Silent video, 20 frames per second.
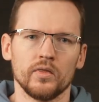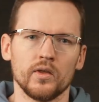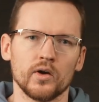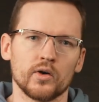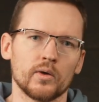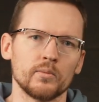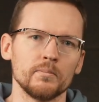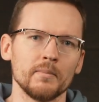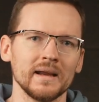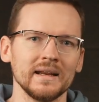
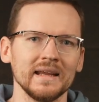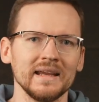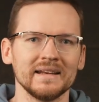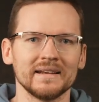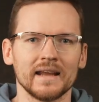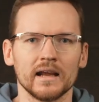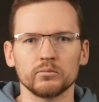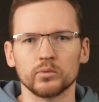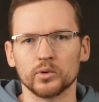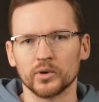There are many
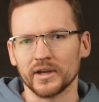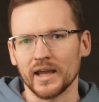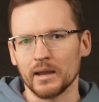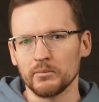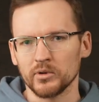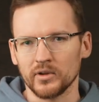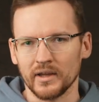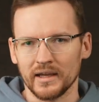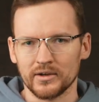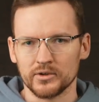network
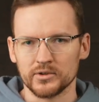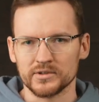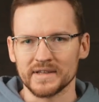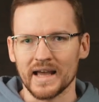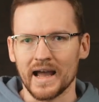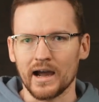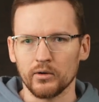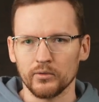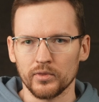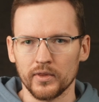emulators
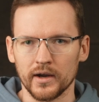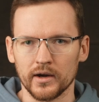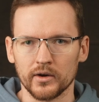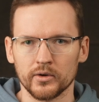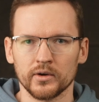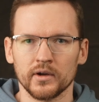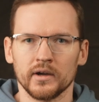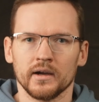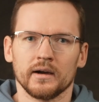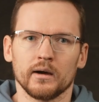out
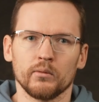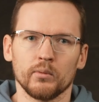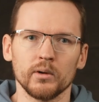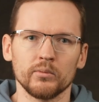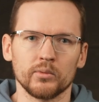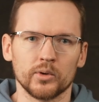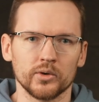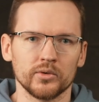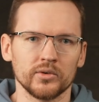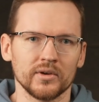there.
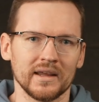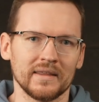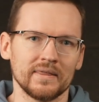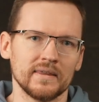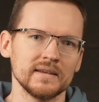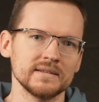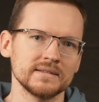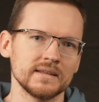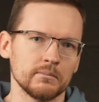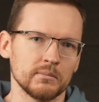However,
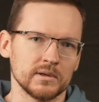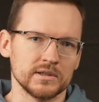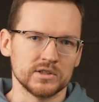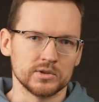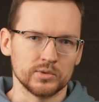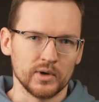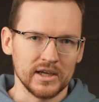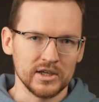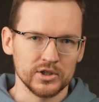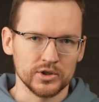in this
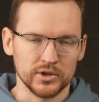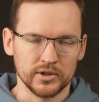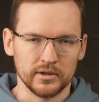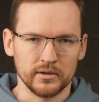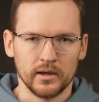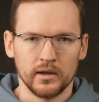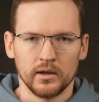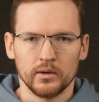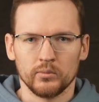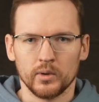
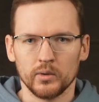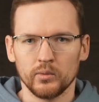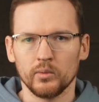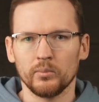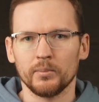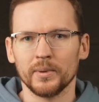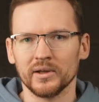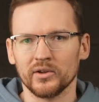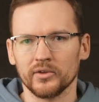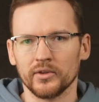demonstration, we will
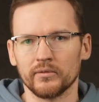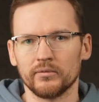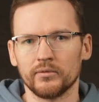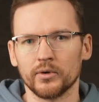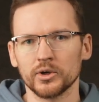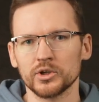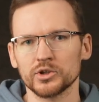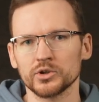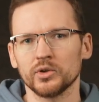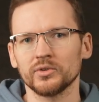build a
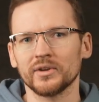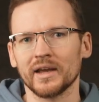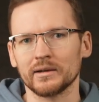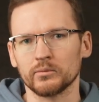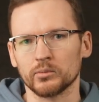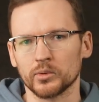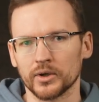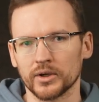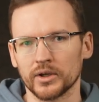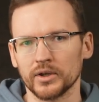virtual
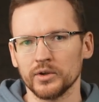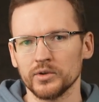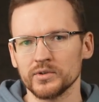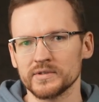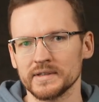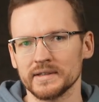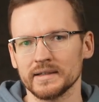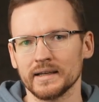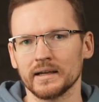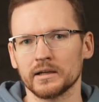network
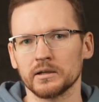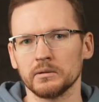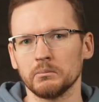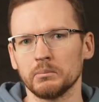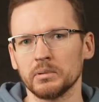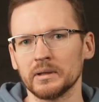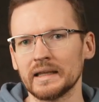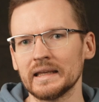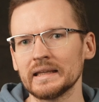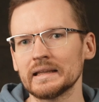using a
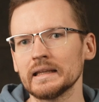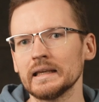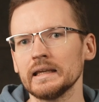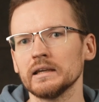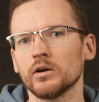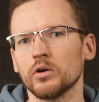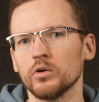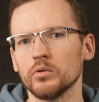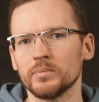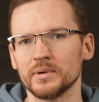
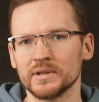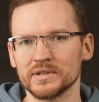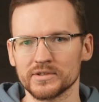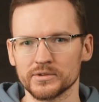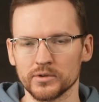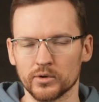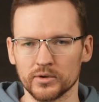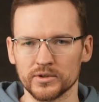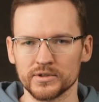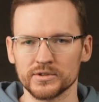completely open
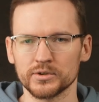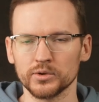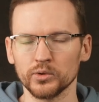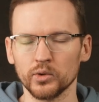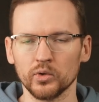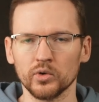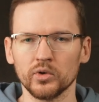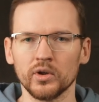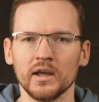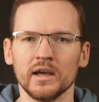source
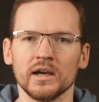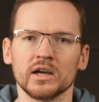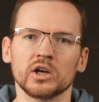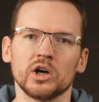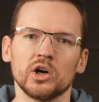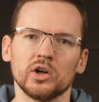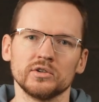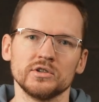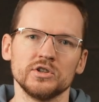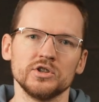tool
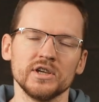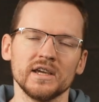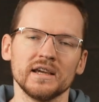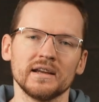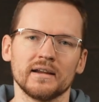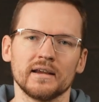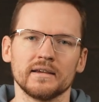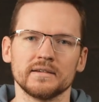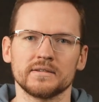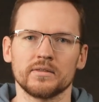called
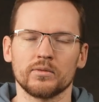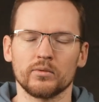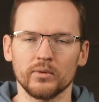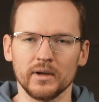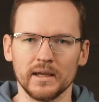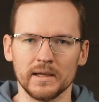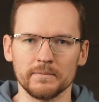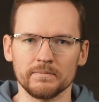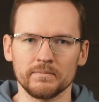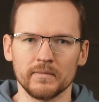
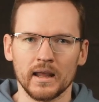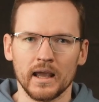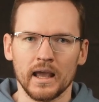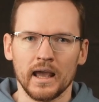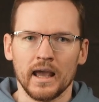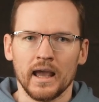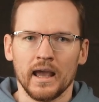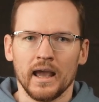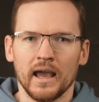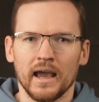GNS3.
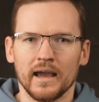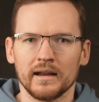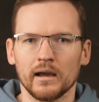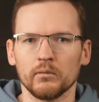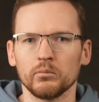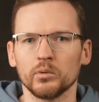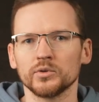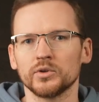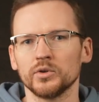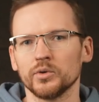And
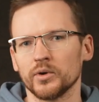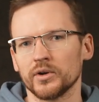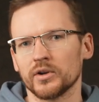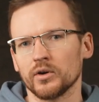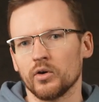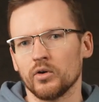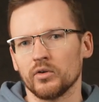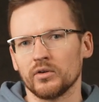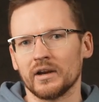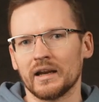I will do
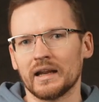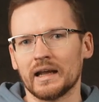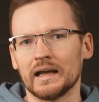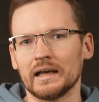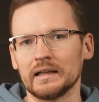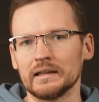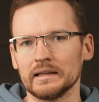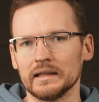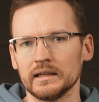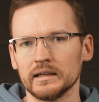it on
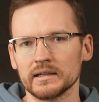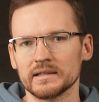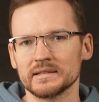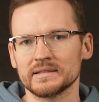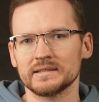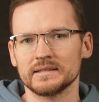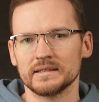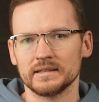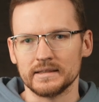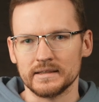a
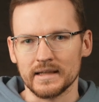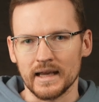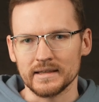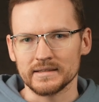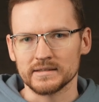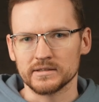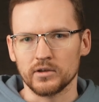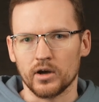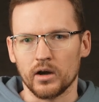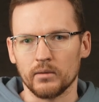Linux
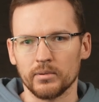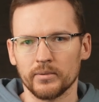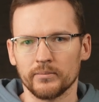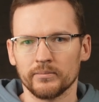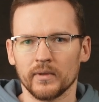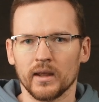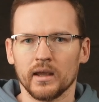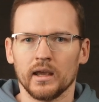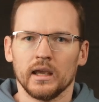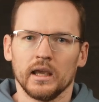desktop.
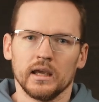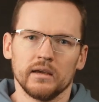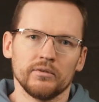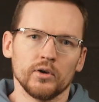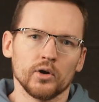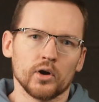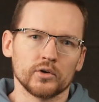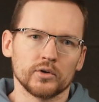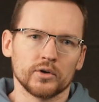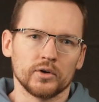If
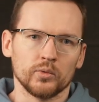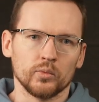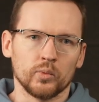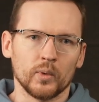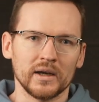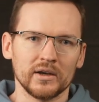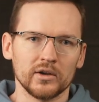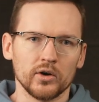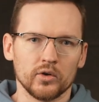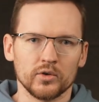you're on
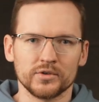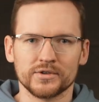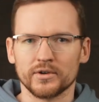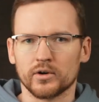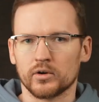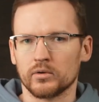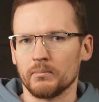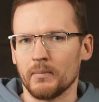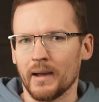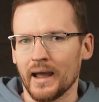Windows
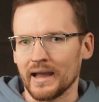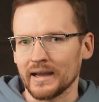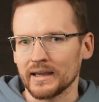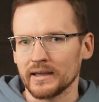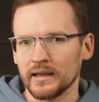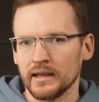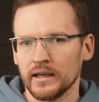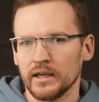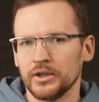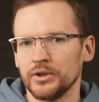or
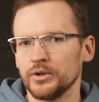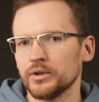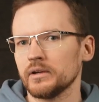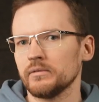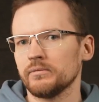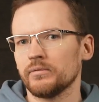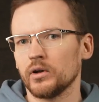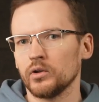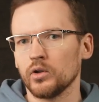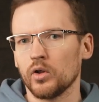Mac, you
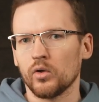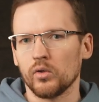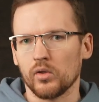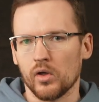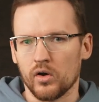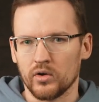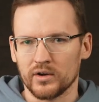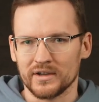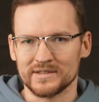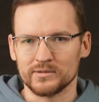can follow
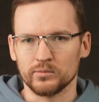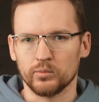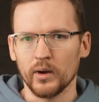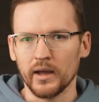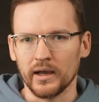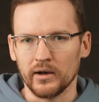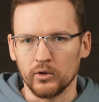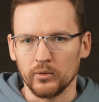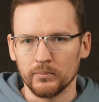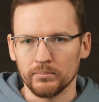along as
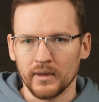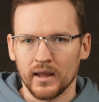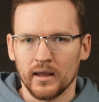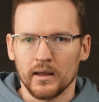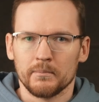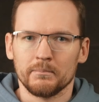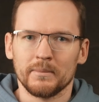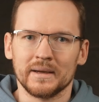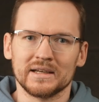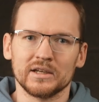well,
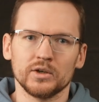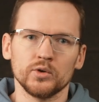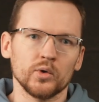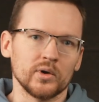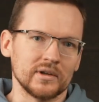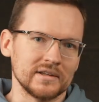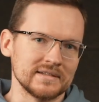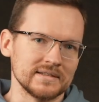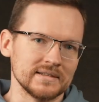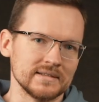but
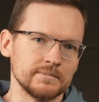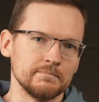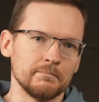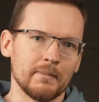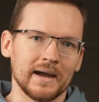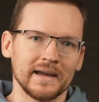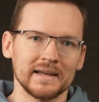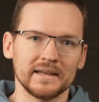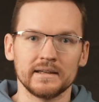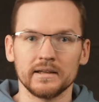nuances
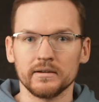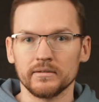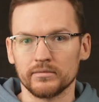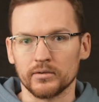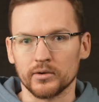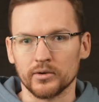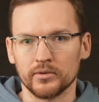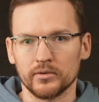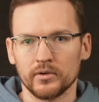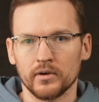might
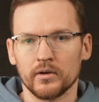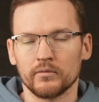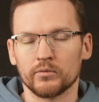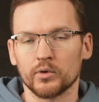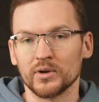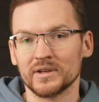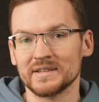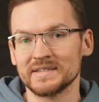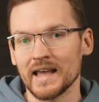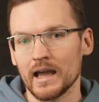differ.
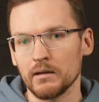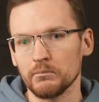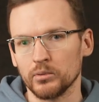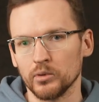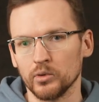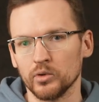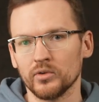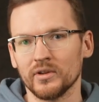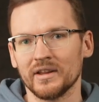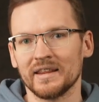For
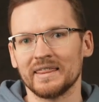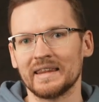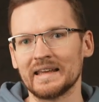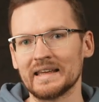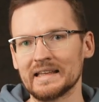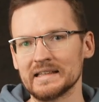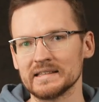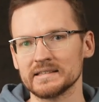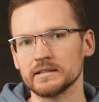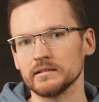example, the
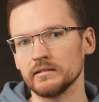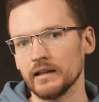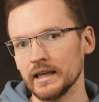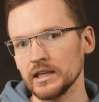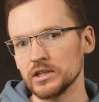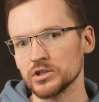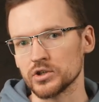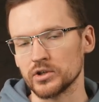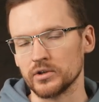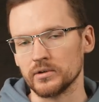
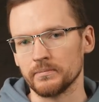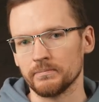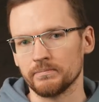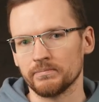installation.